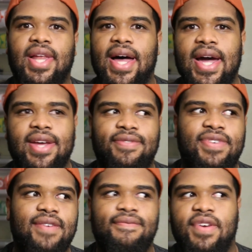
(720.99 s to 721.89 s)
line
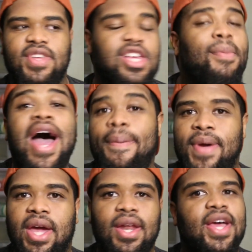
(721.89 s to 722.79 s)
750s. In my
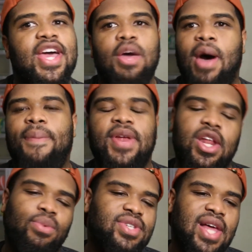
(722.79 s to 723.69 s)
opinion,
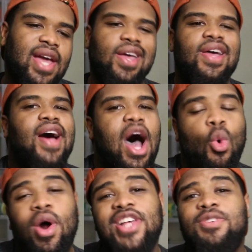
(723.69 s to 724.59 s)
it was like I
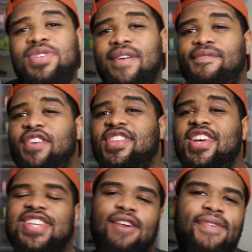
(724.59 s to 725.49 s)
wanted some
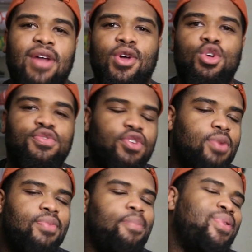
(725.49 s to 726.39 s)
750s. I found those for
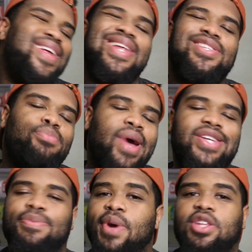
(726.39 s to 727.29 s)
a pretty decent
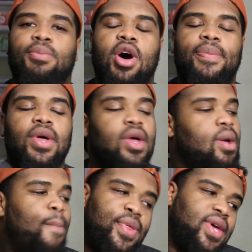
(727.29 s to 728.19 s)
price, picked them up.
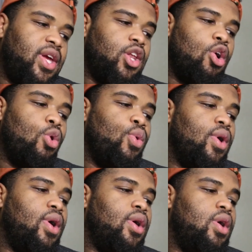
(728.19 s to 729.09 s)
But then, you know,
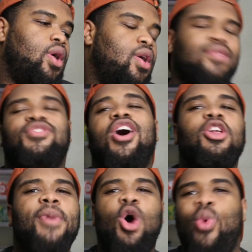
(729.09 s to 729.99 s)

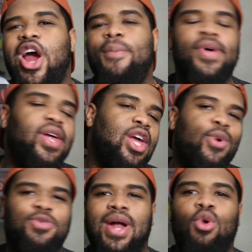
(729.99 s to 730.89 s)
talking about wearability and
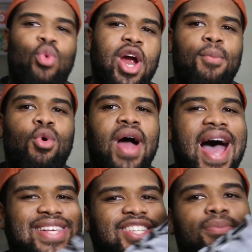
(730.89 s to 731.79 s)
which one I would wear more,
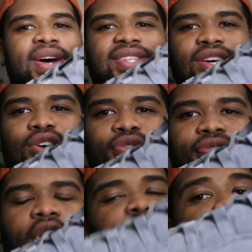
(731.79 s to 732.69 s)
I see
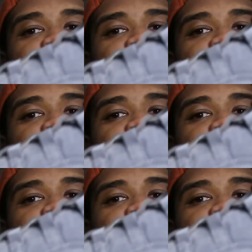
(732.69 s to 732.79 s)
myself, although I'm